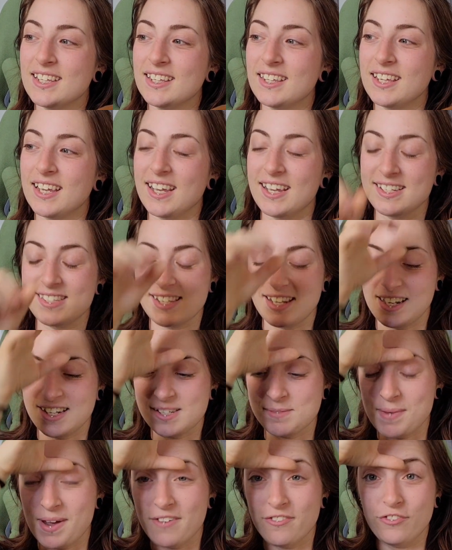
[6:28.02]
like I said,
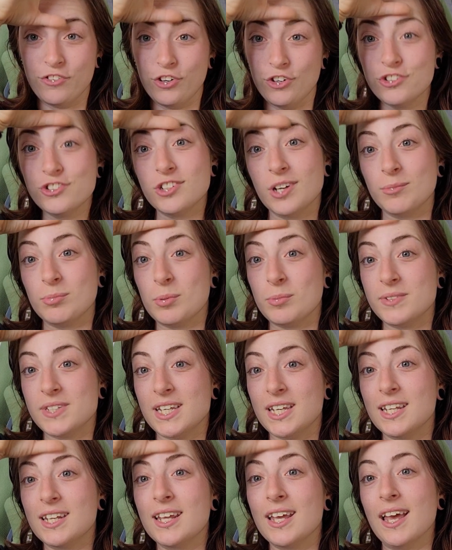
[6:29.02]
it's my first shop
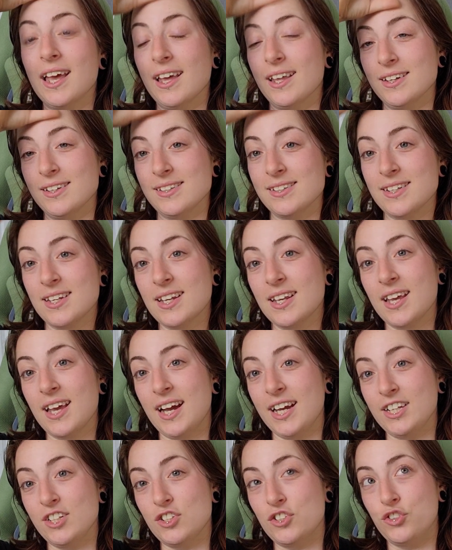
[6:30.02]
update, and
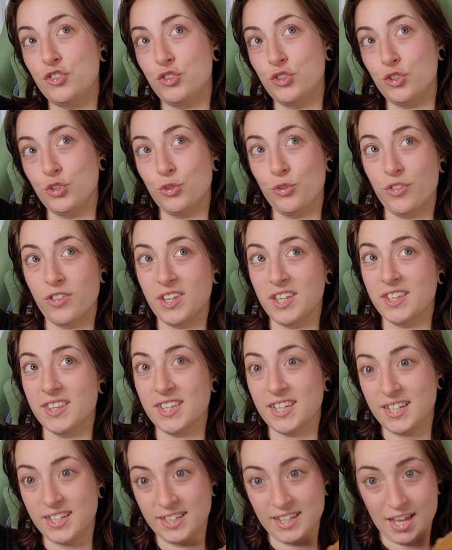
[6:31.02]
I do think
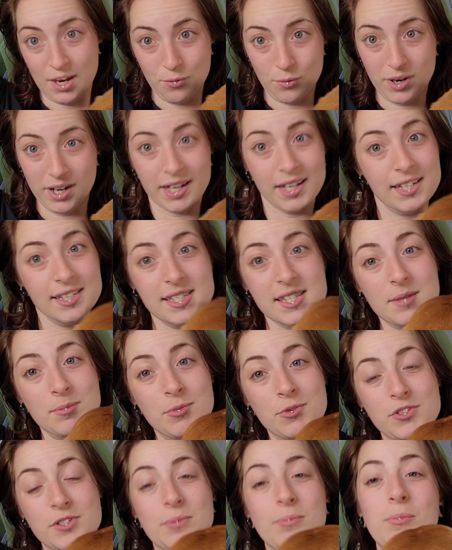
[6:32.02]
that in that way it's the
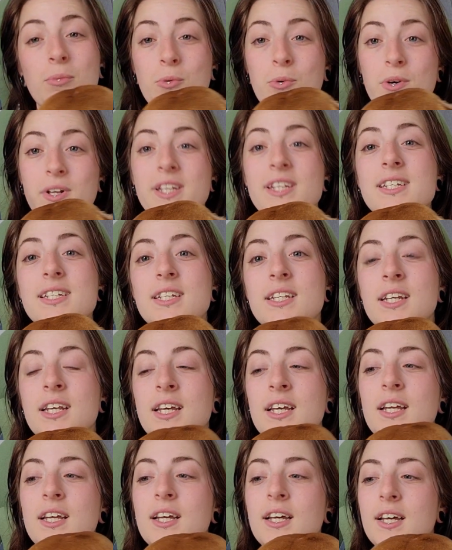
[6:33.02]
most important.
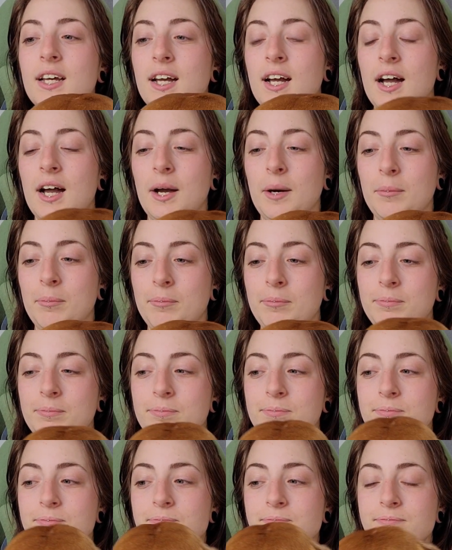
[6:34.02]

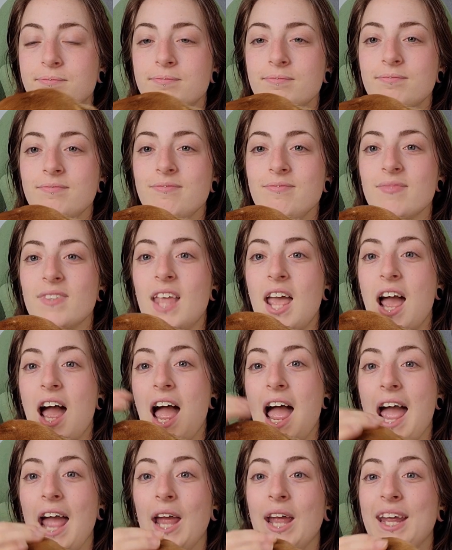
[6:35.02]

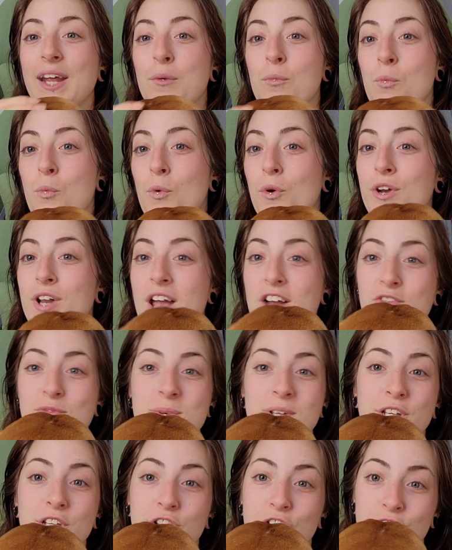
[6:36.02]
I would have
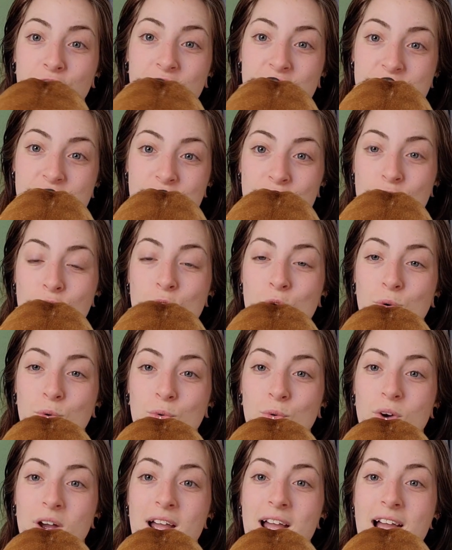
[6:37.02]
been curious to
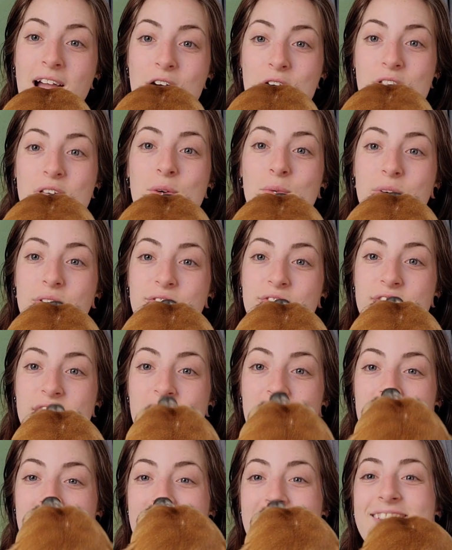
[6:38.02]
know how that would have
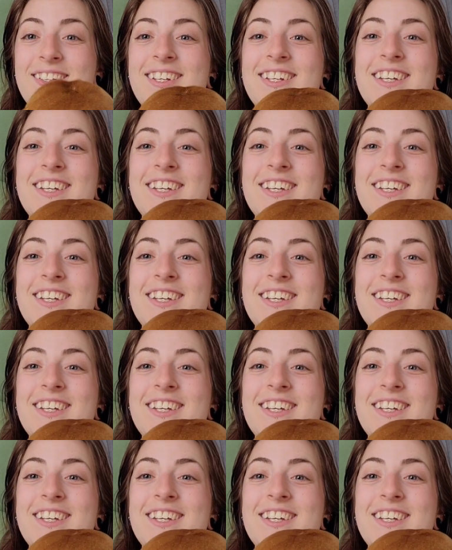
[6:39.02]
done